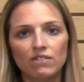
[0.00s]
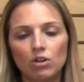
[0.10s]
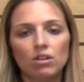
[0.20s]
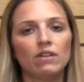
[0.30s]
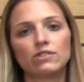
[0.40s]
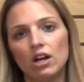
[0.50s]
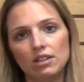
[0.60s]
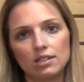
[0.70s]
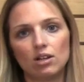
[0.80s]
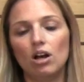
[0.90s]
known that have tried
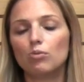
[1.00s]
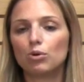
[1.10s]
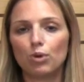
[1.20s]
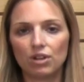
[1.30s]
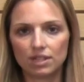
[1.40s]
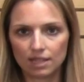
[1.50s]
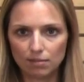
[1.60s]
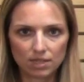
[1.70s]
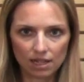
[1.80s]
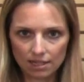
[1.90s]
this on would wear the
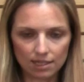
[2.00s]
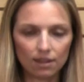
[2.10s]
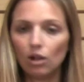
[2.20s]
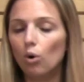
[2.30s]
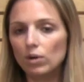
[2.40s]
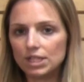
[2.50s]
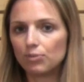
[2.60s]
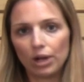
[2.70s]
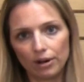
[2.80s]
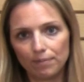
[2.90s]
same size that they always
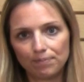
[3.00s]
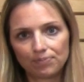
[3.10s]
wear.